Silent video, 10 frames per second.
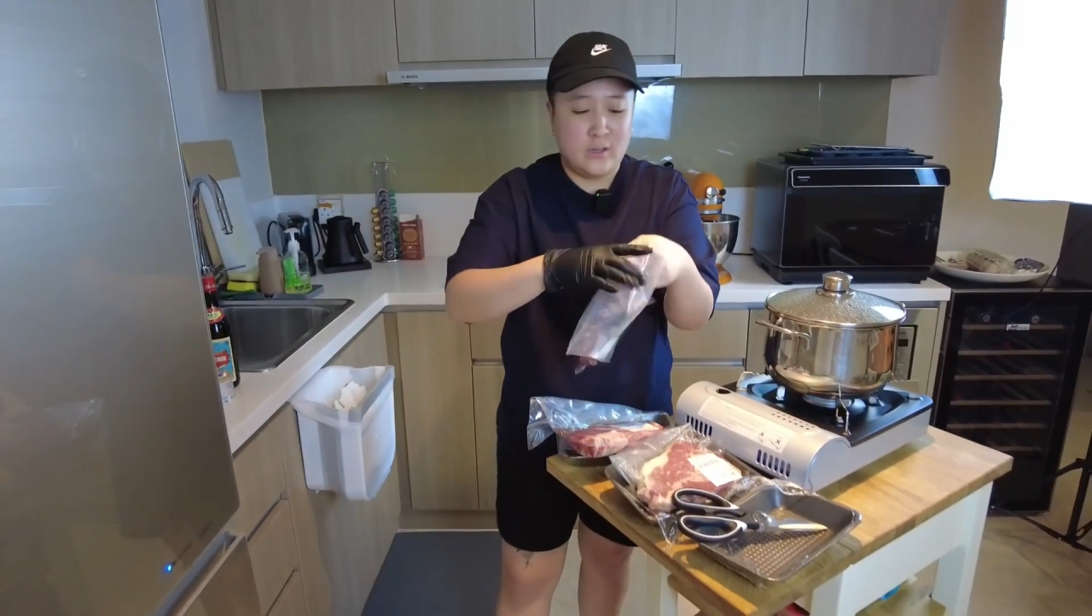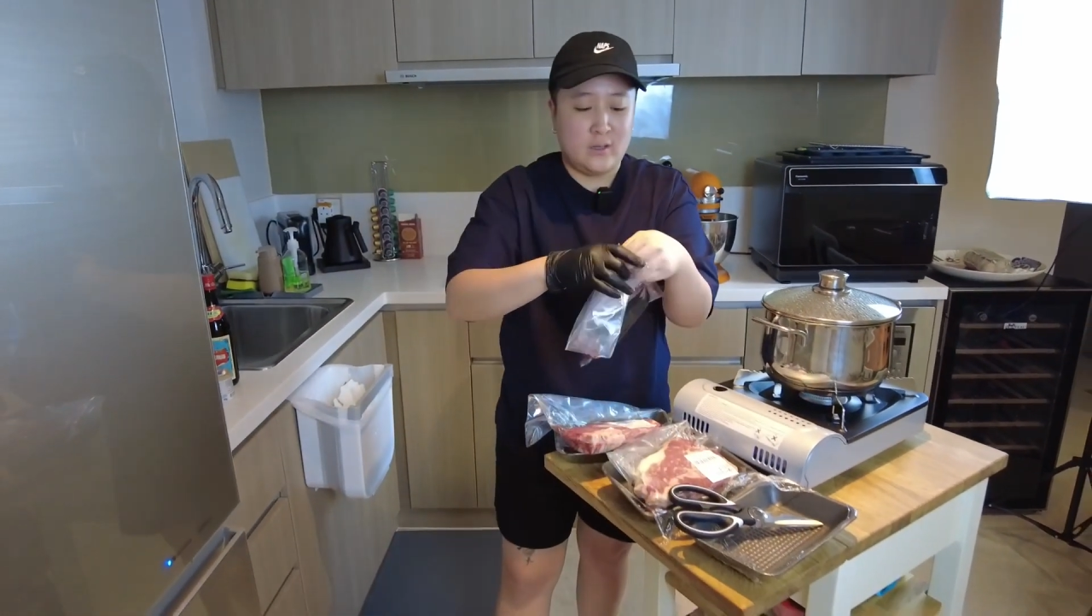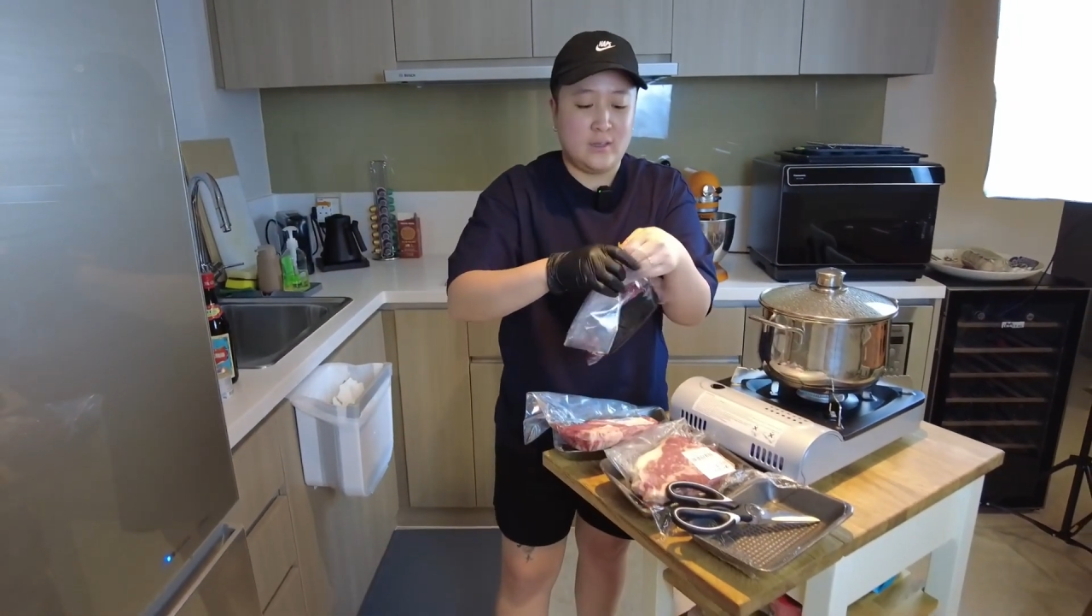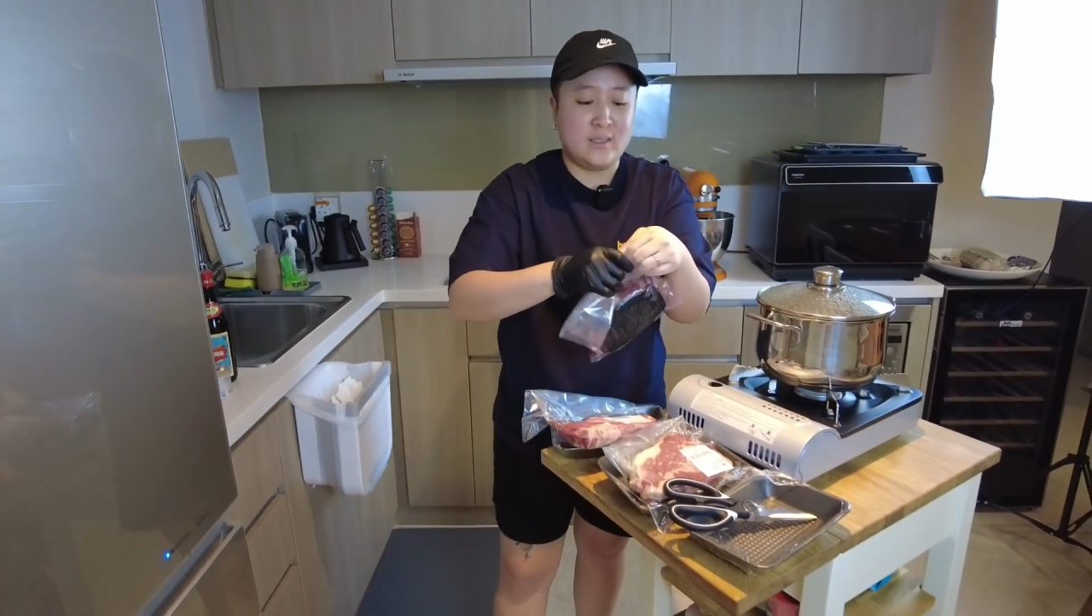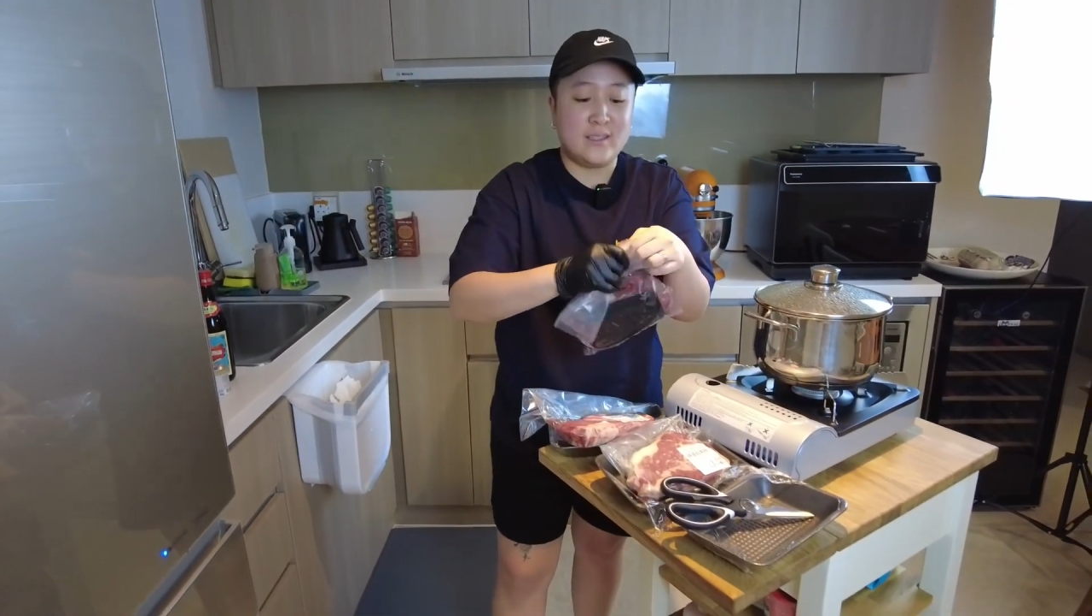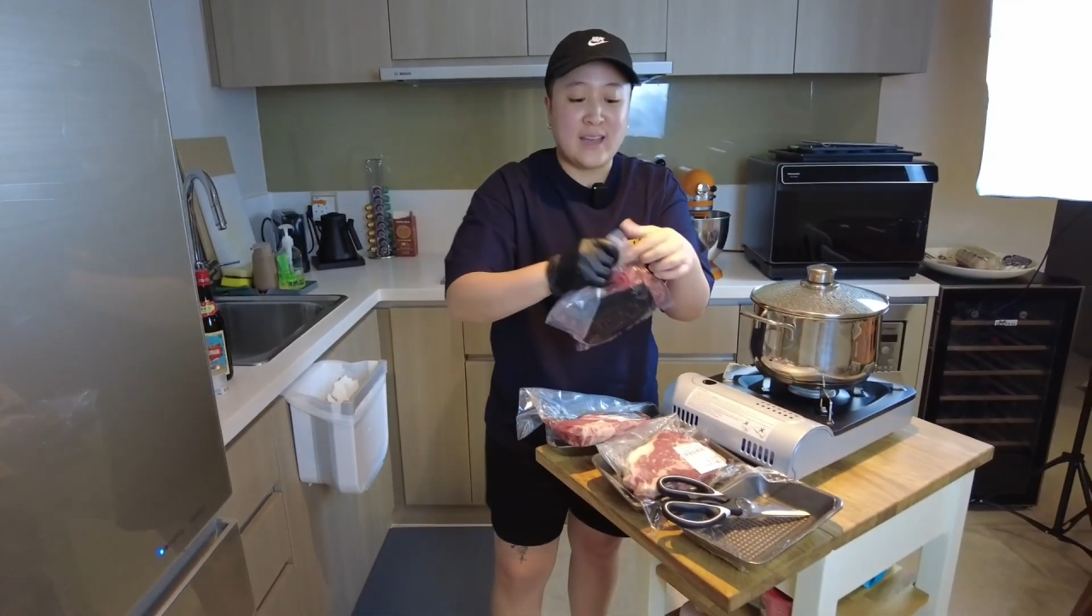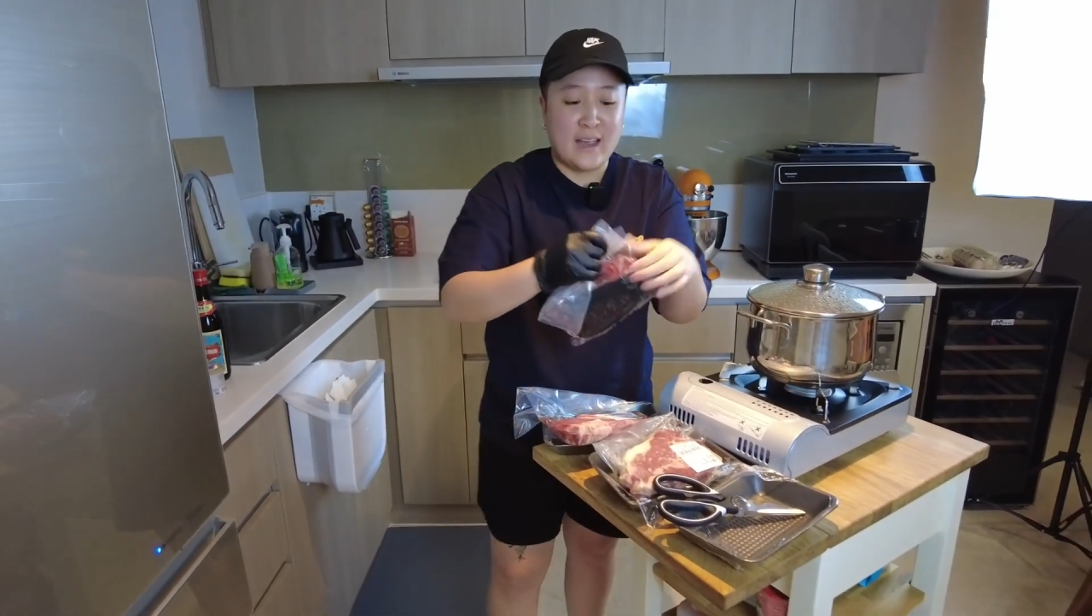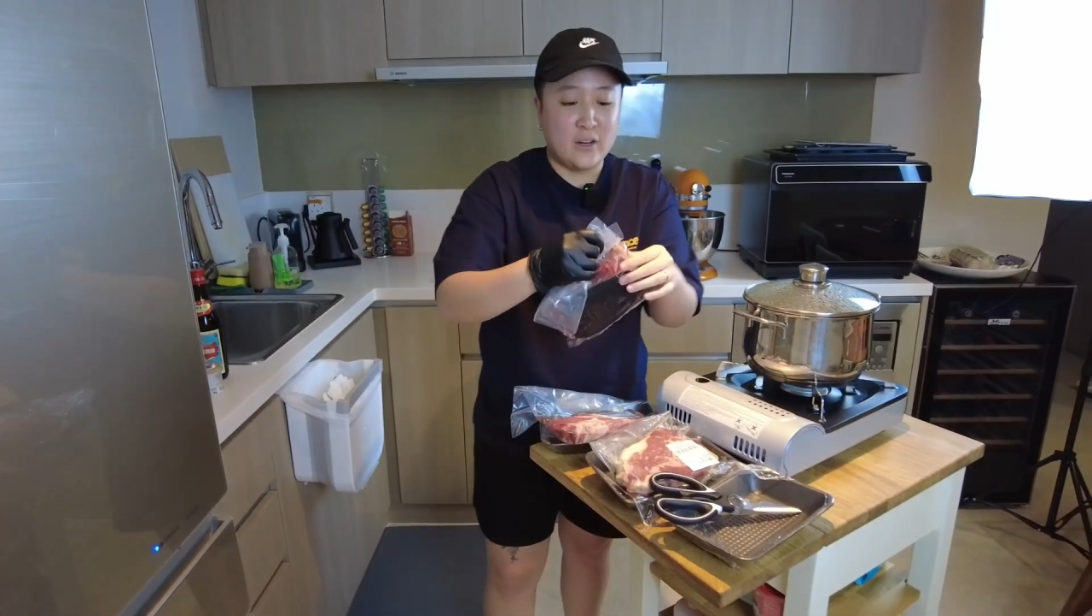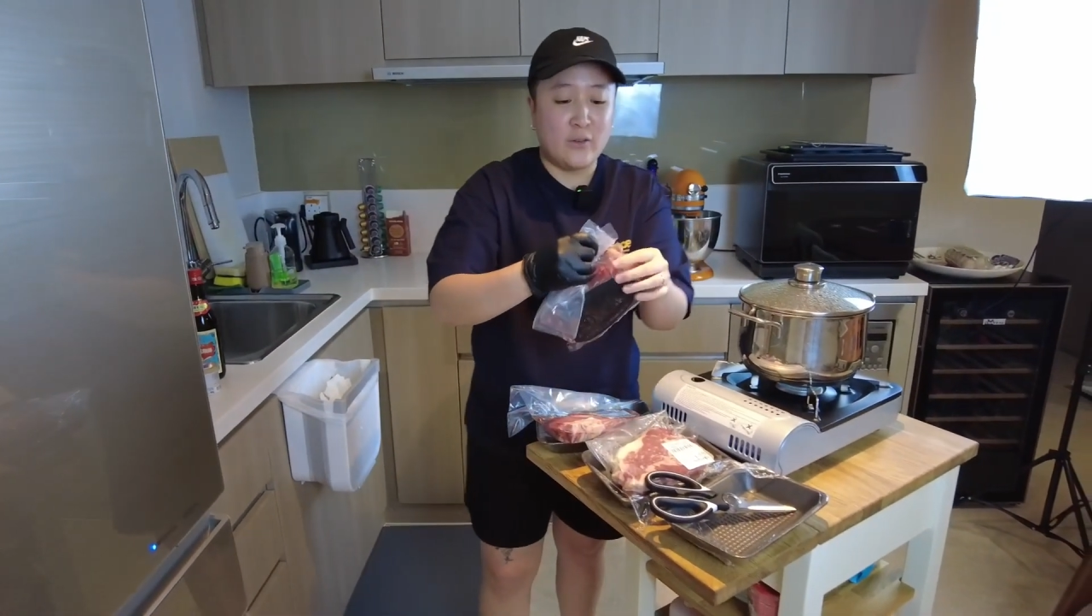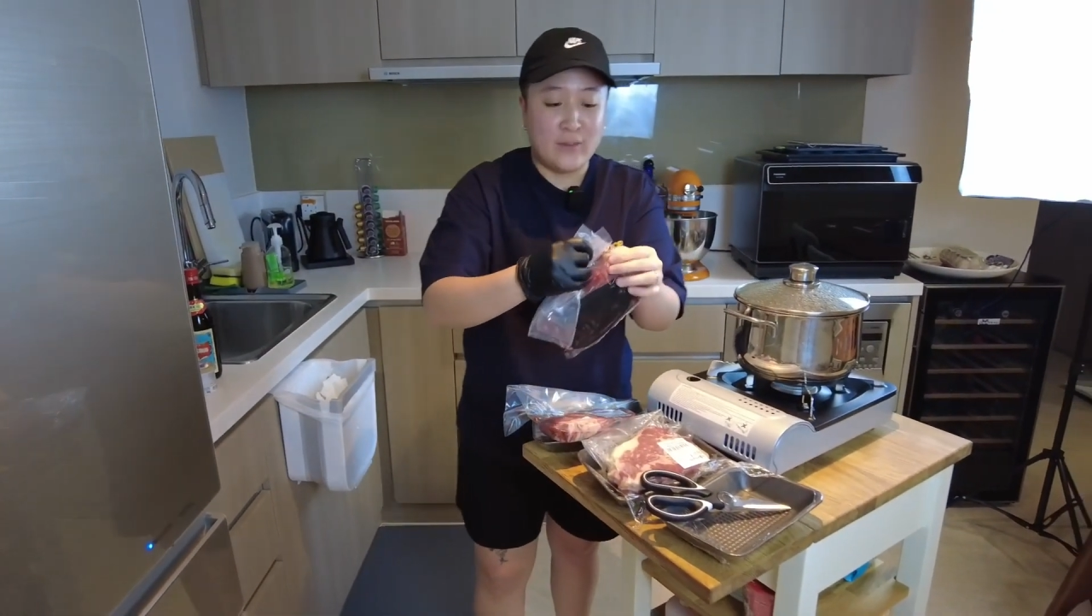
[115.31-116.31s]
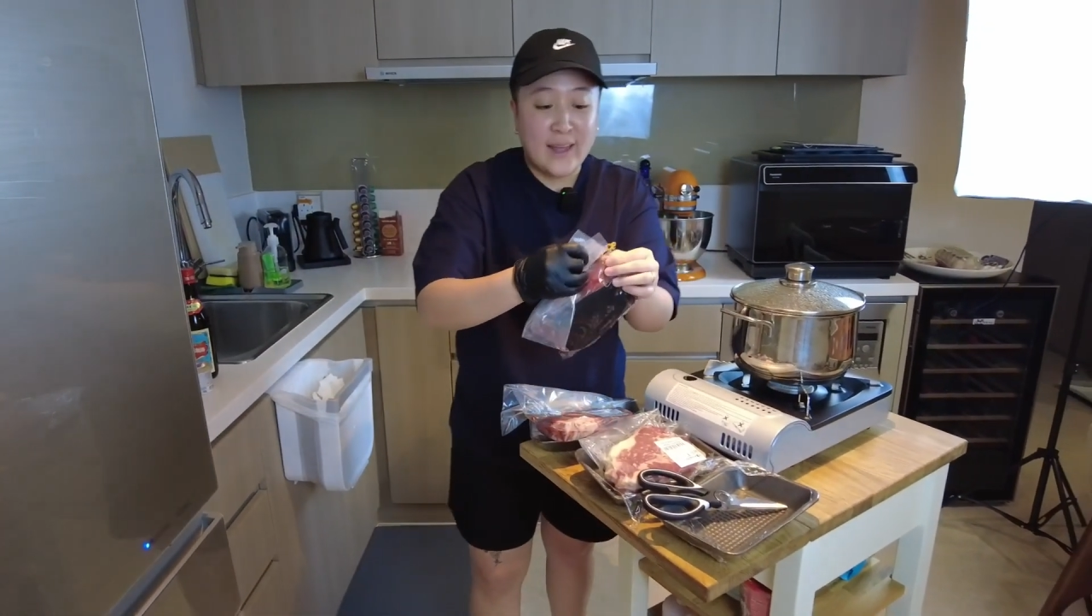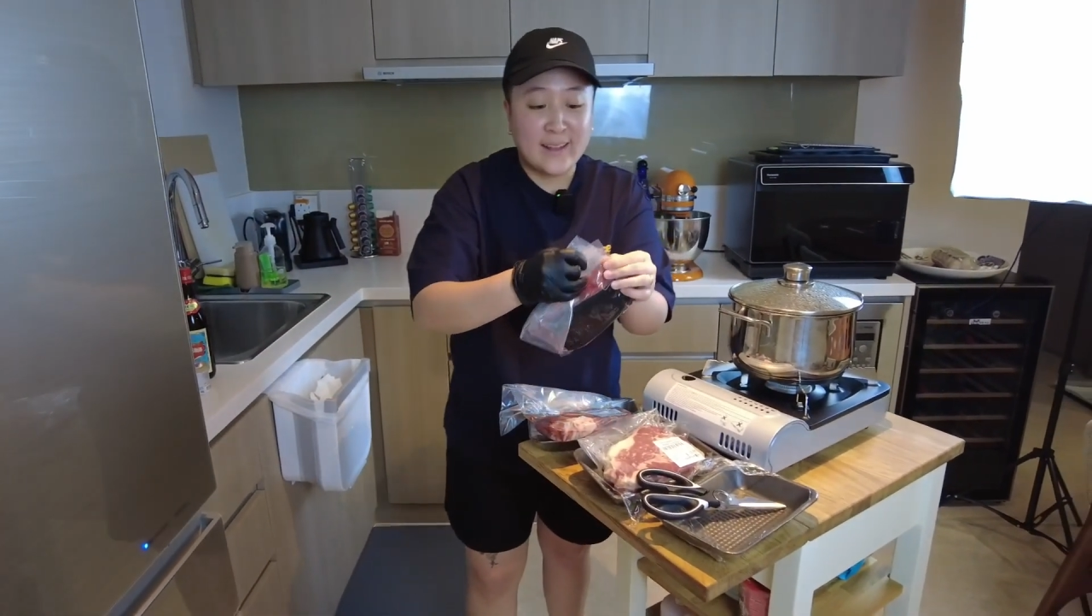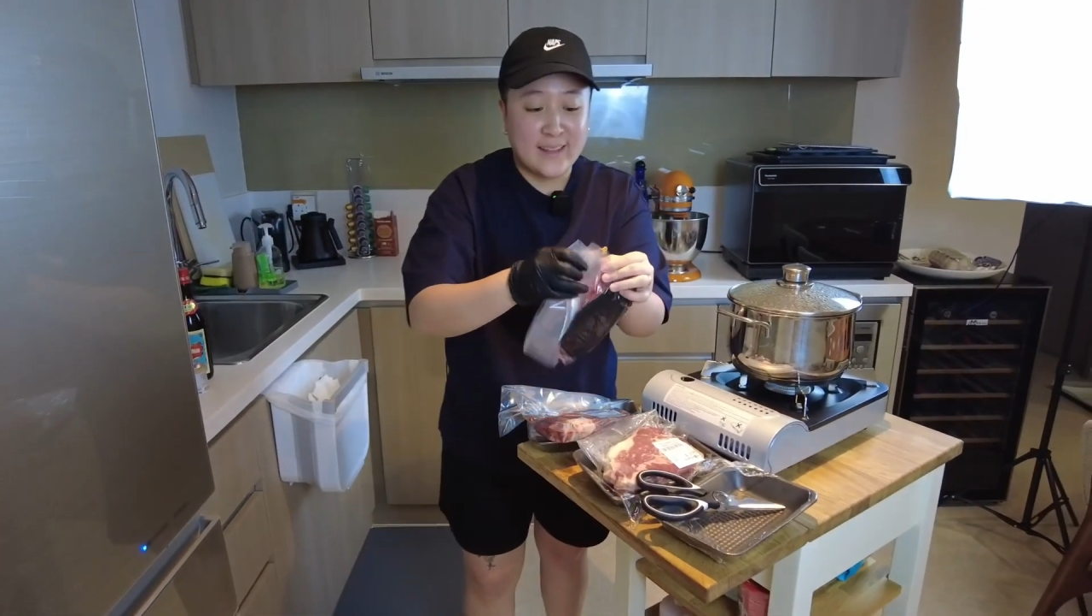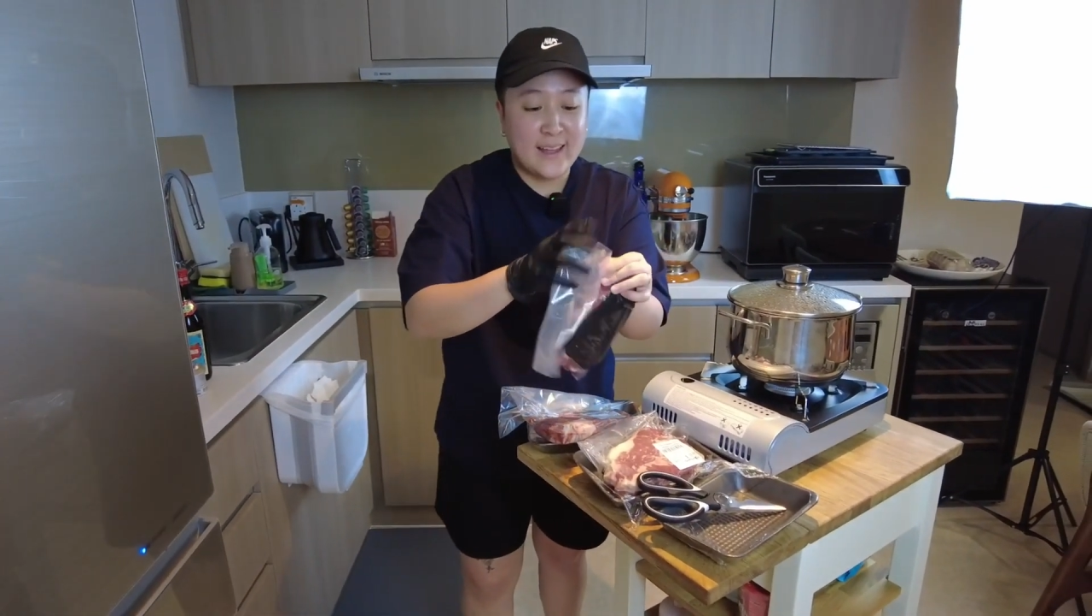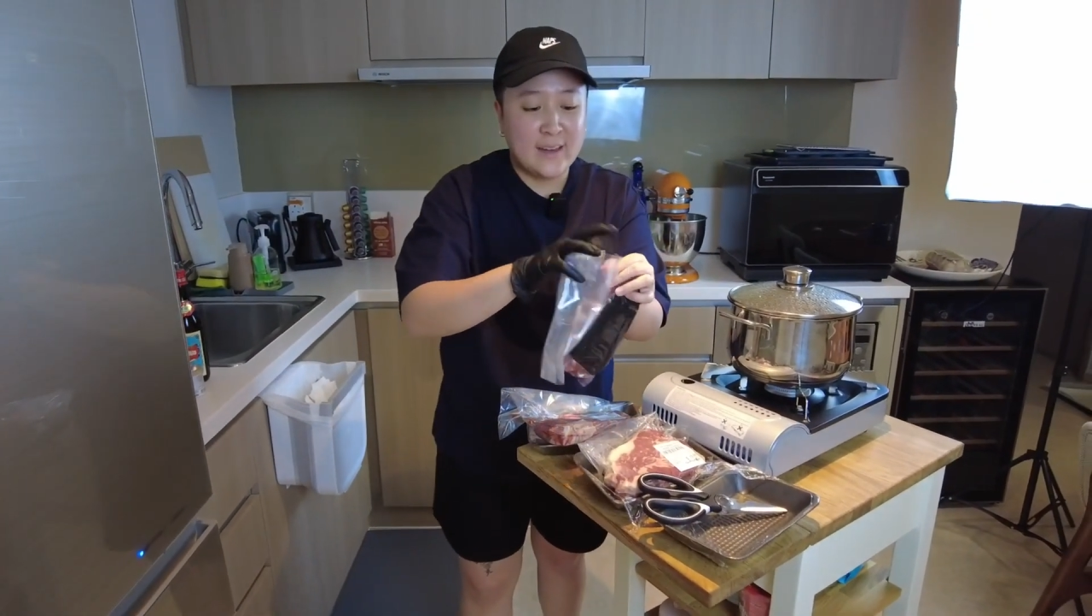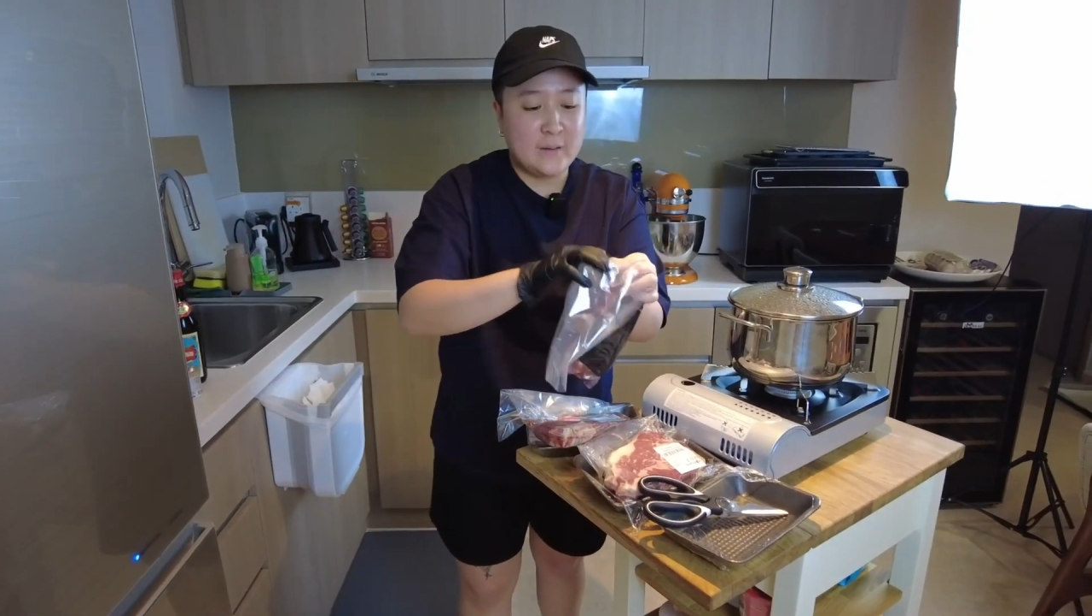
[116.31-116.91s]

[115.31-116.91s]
this is kind of like that.